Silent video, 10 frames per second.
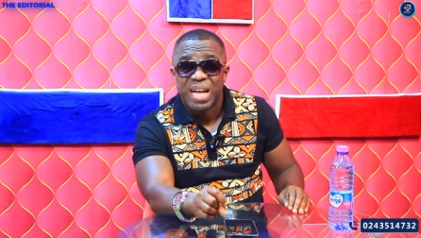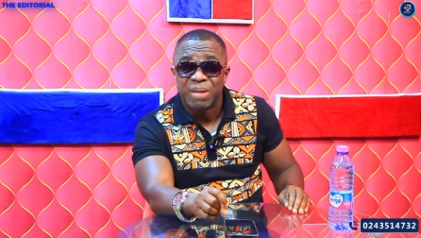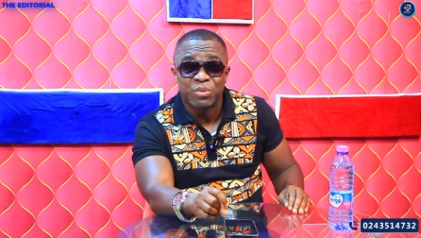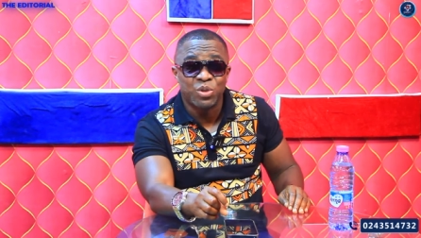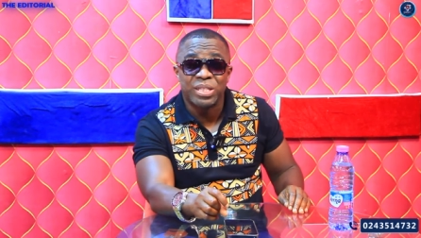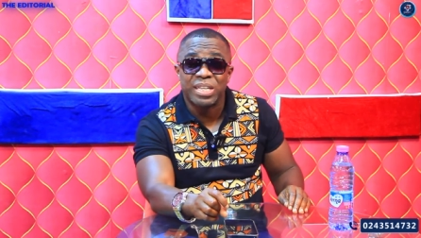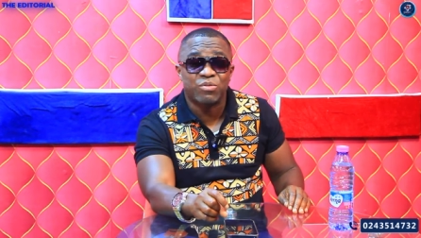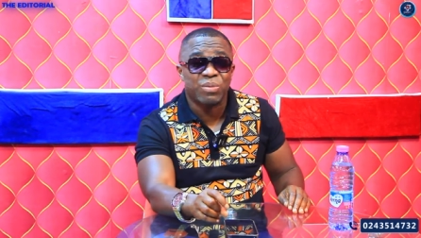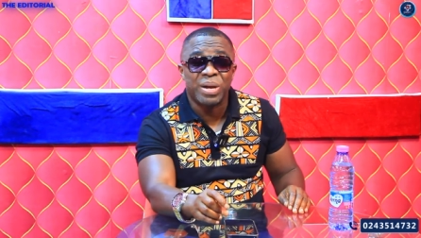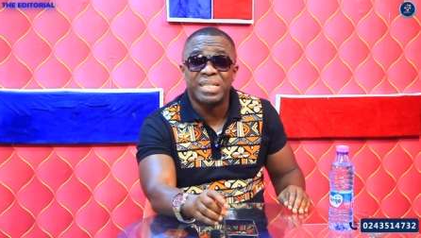I'm doing this
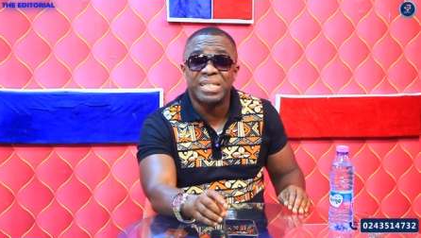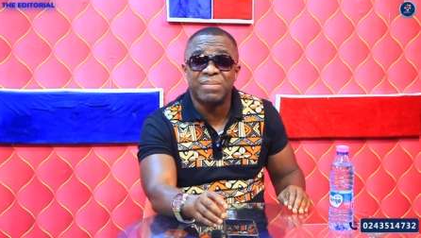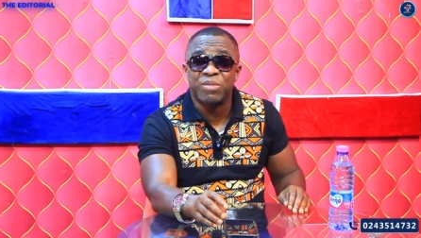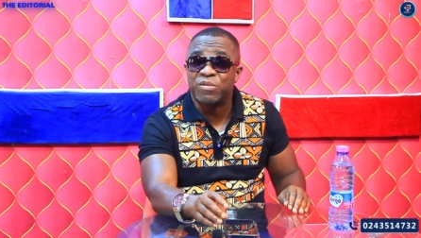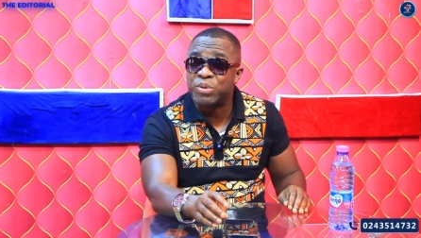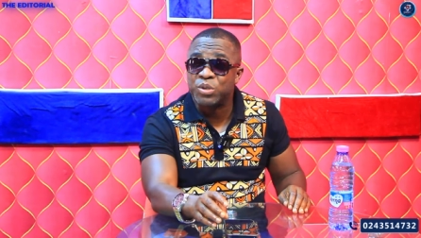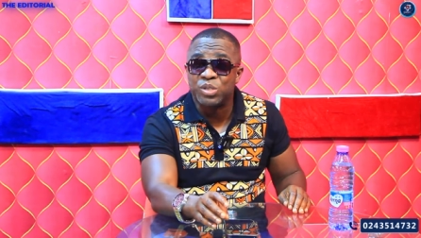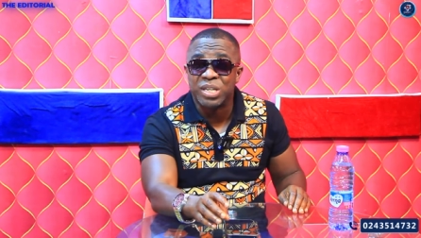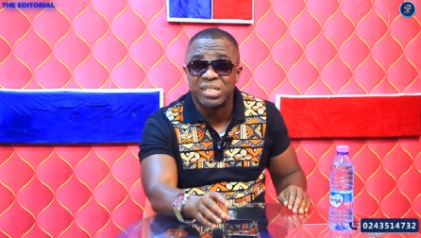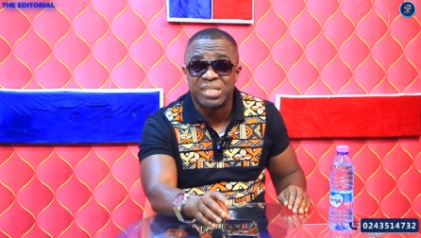with my team of
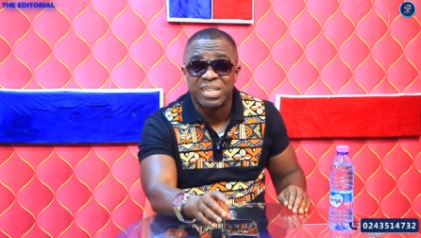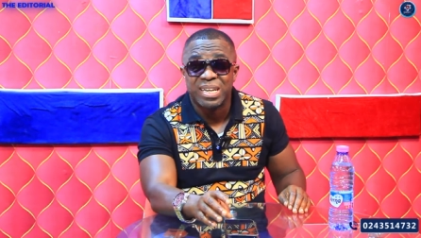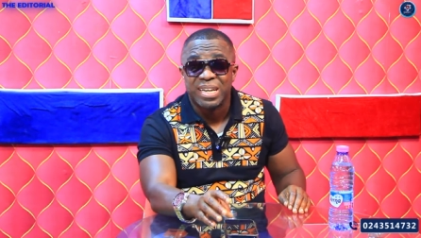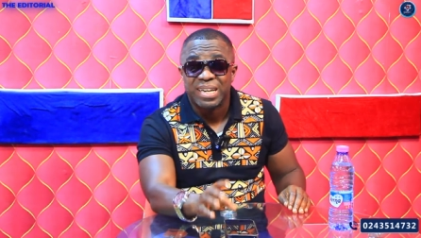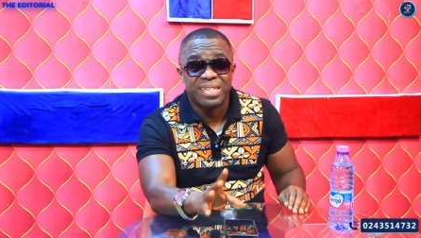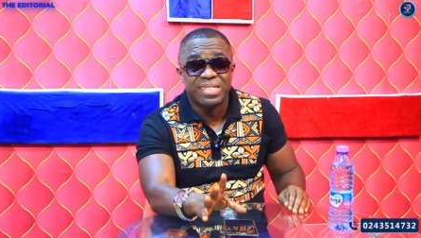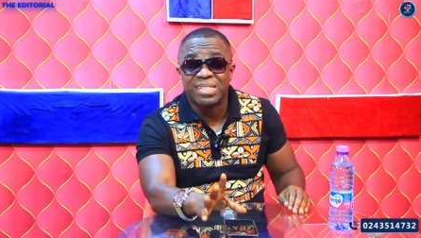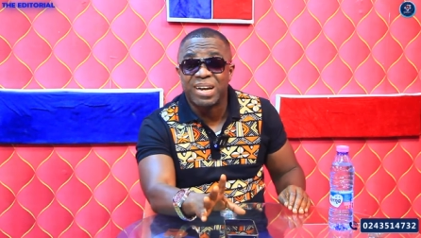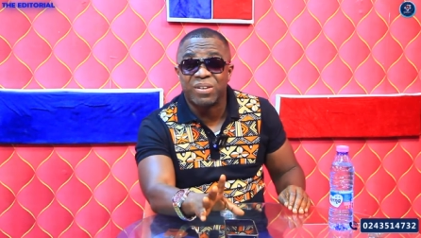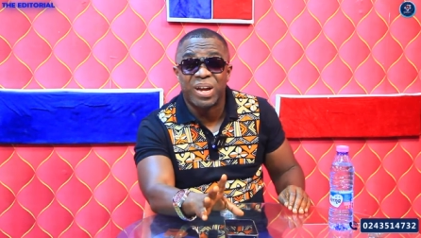producers,
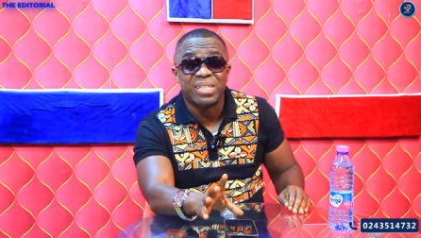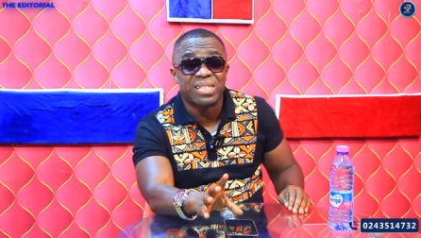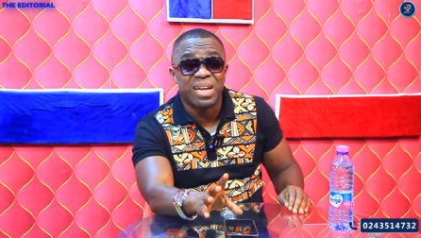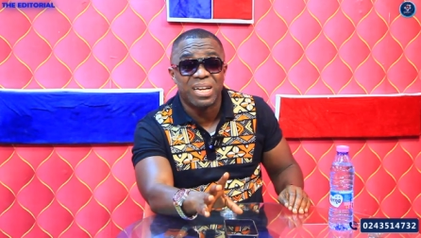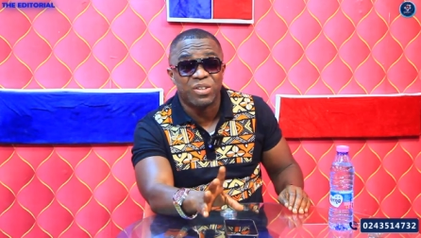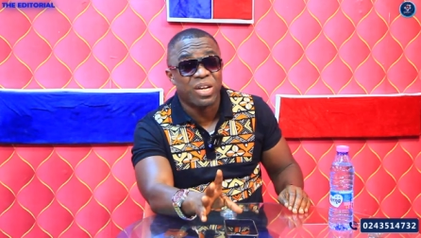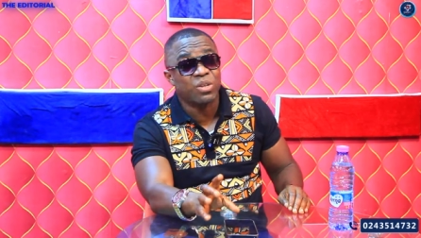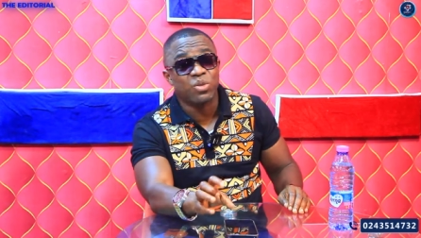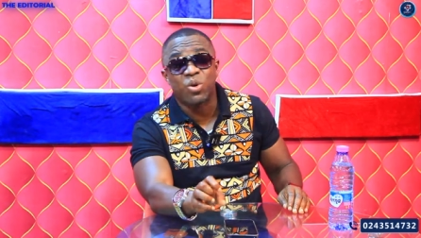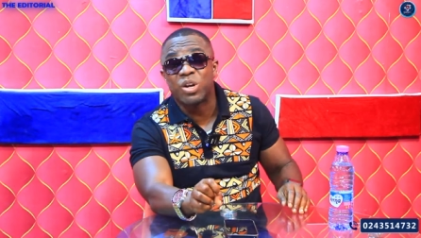Digital Rasta, you can
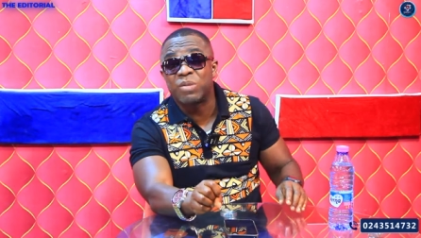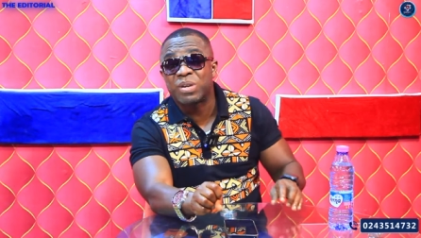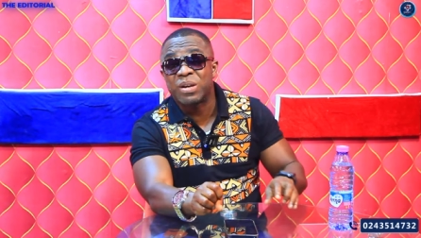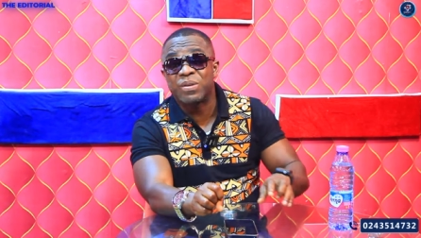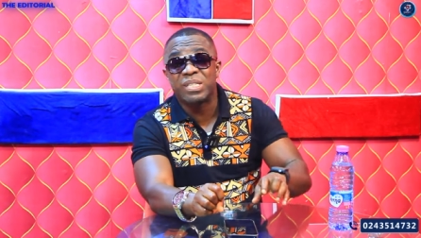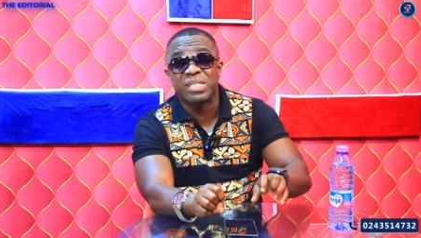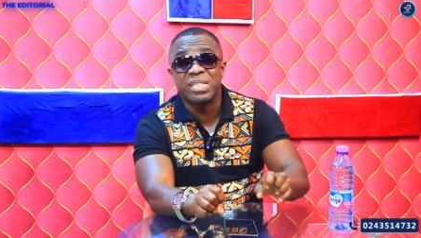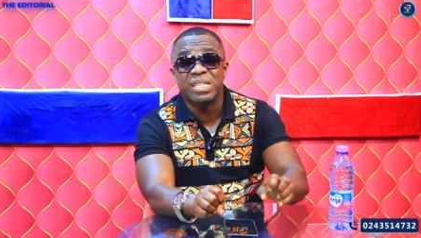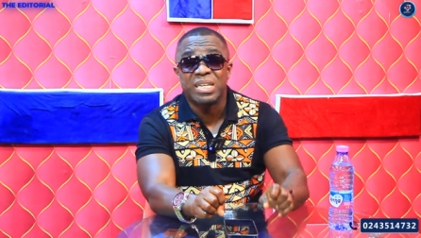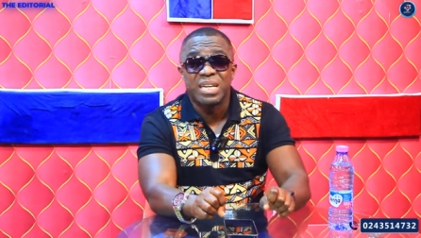also call him Currency,
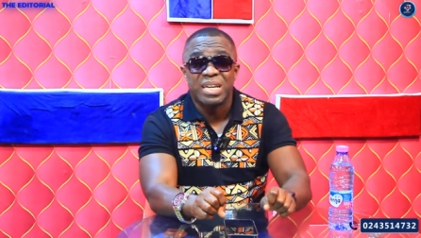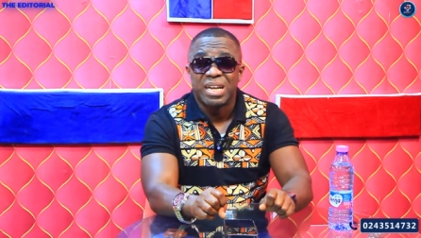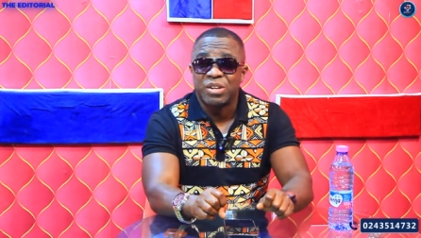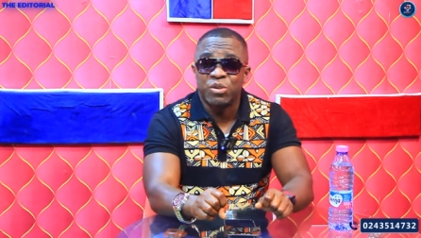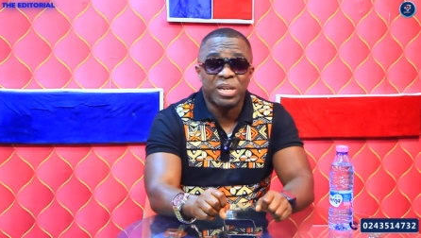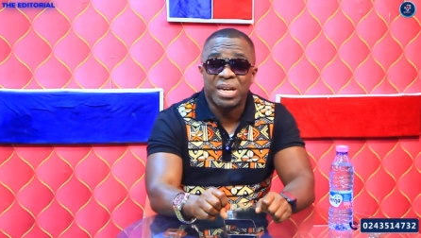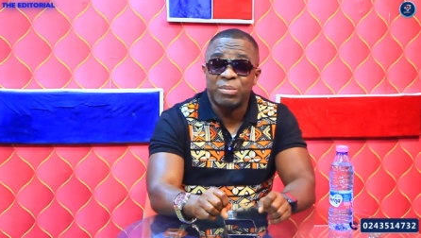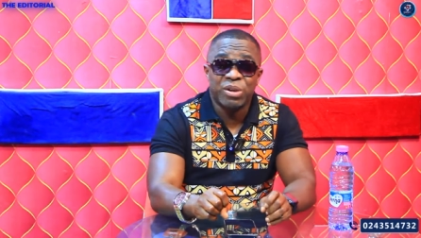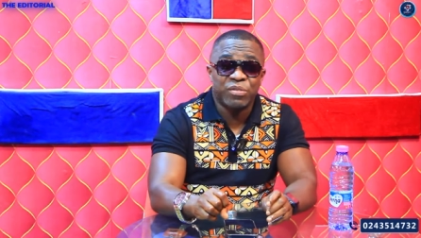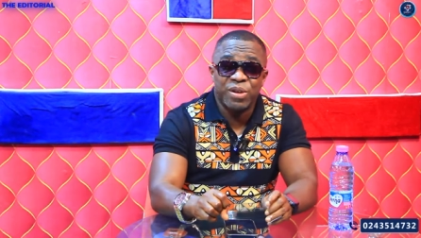doing the
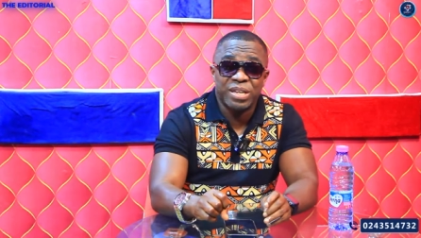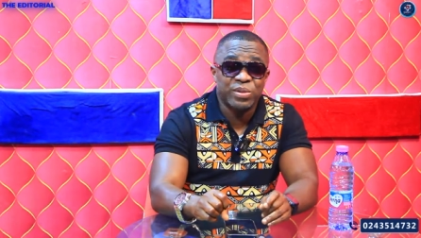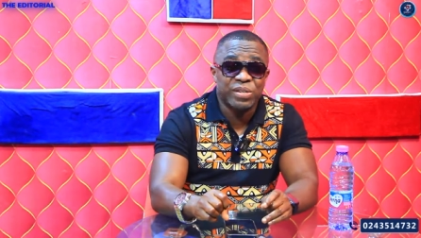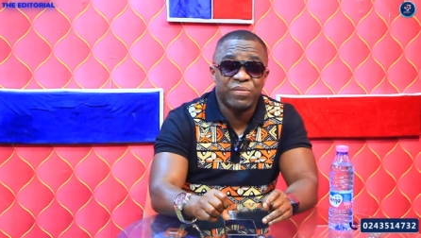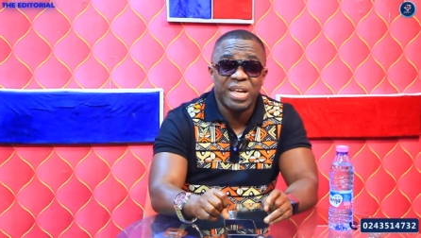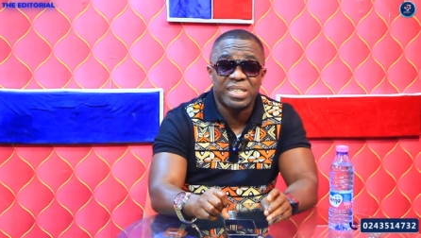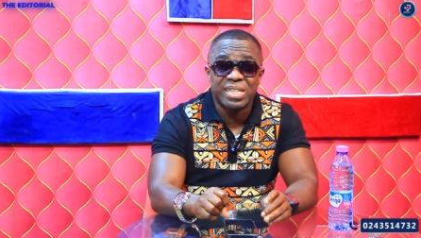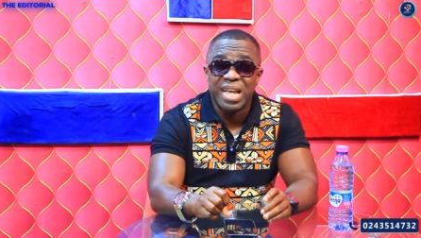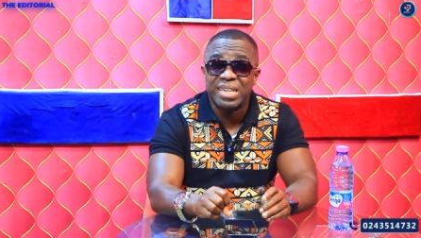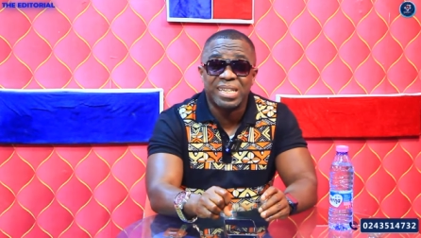camera for us, Richie
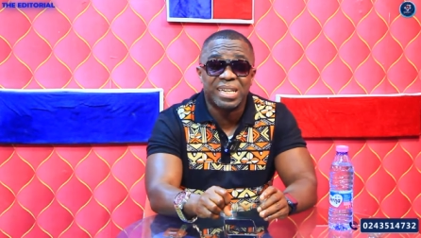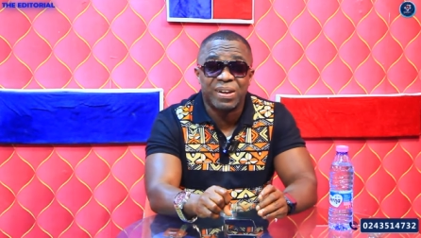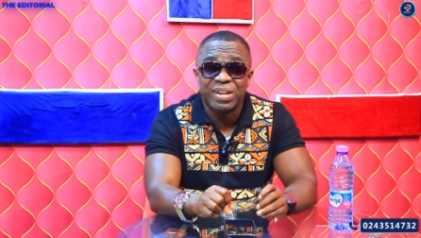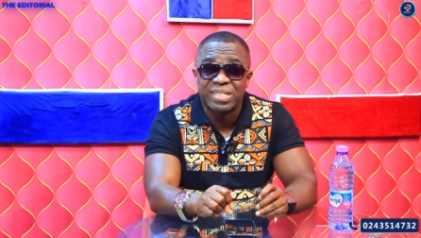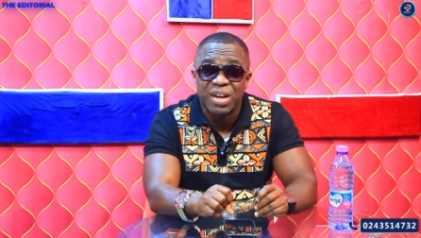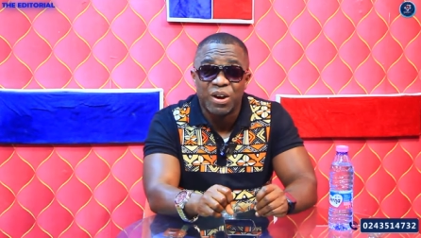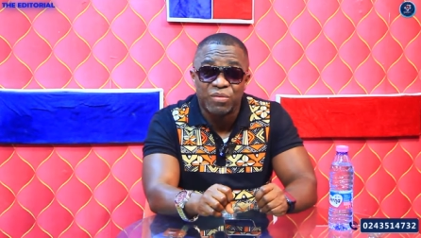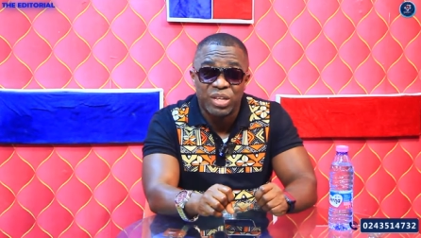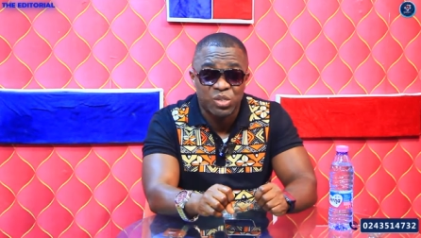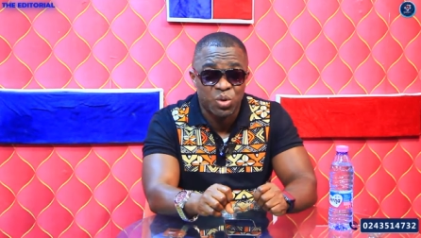Flex, editor, director
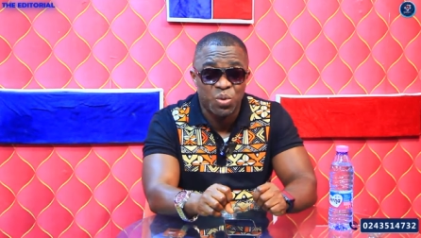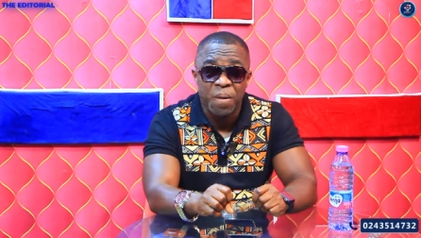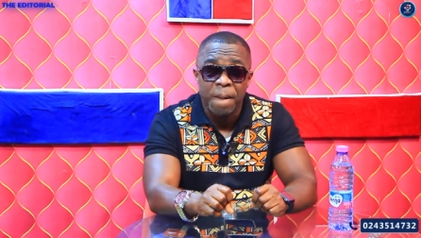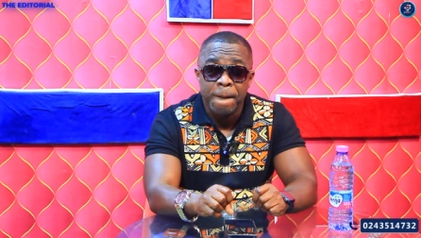of the show.